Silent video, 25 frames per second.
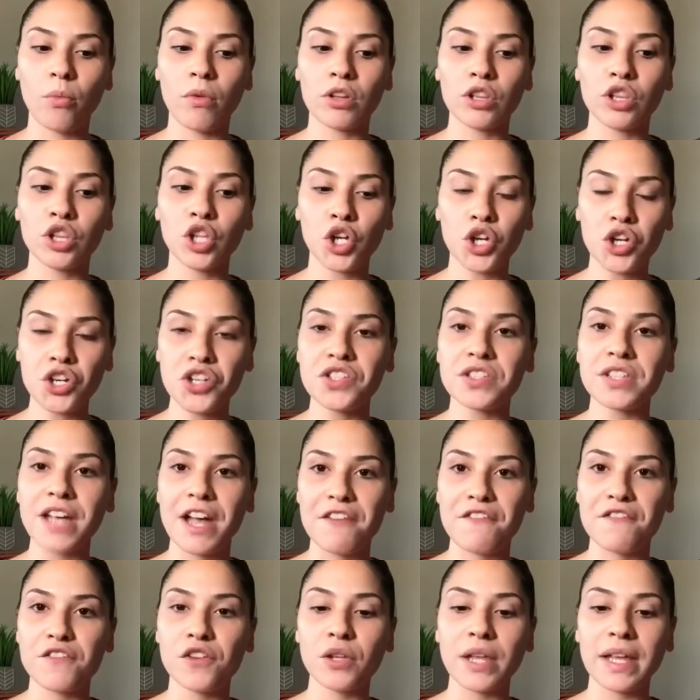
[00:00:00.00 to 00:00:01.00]
learned,
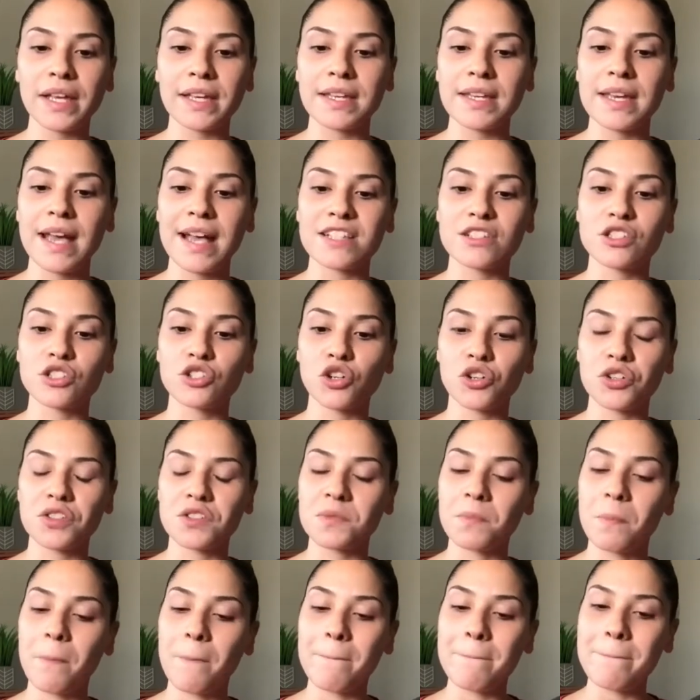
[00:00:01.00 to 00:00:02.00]
I feel like he has
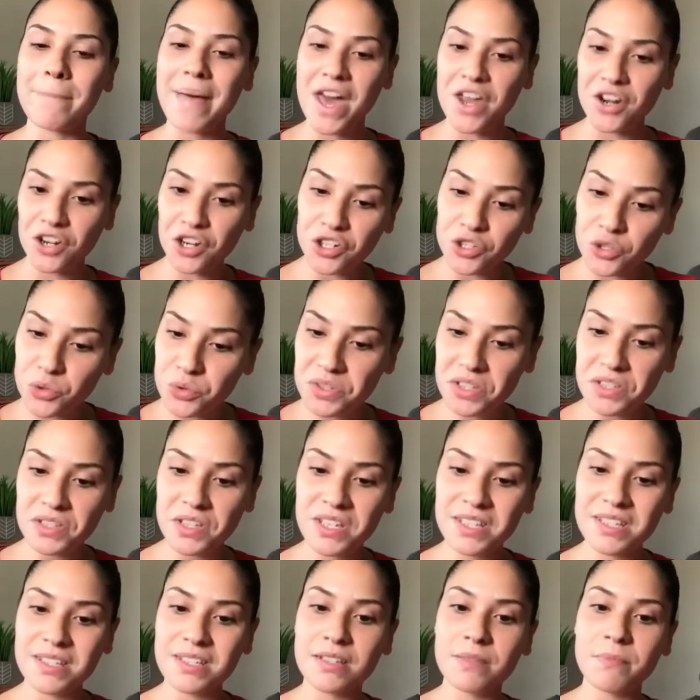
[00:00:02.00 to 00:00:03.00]
learned better using
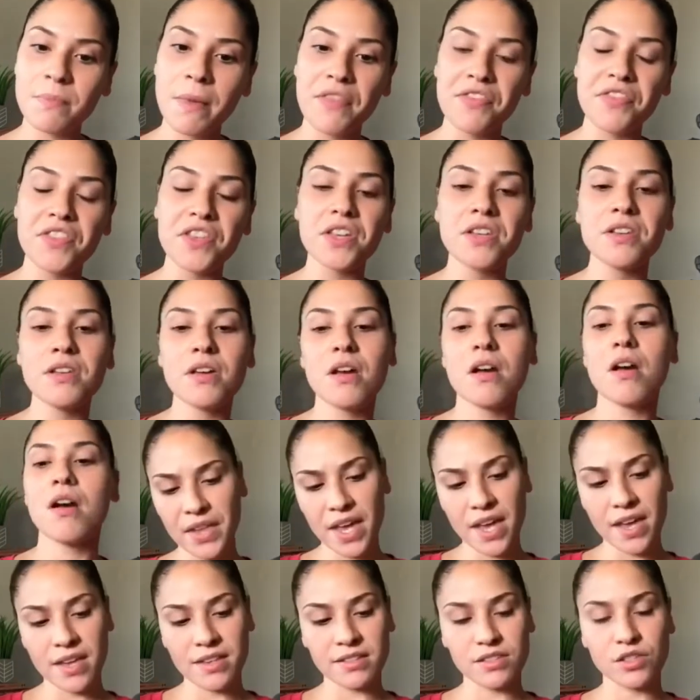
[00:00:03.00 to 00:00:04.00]
this method,
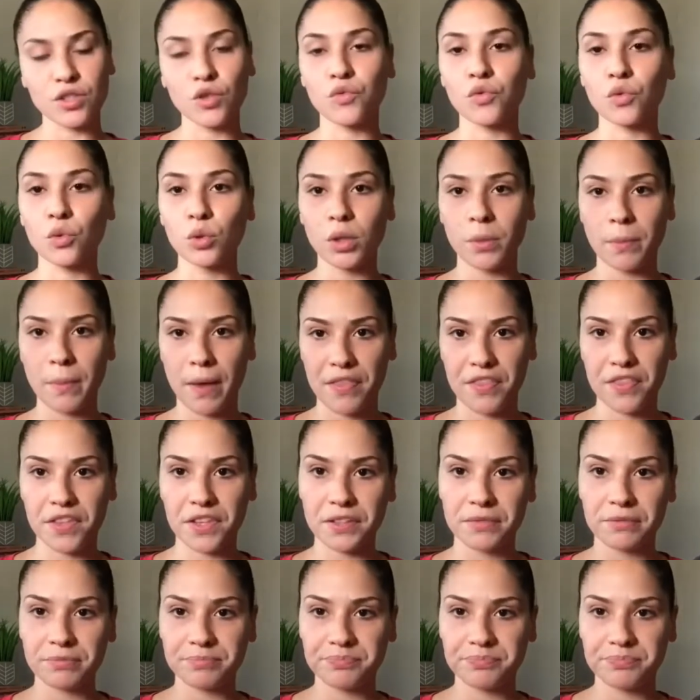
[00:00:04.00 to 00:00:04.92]
is the ruler method.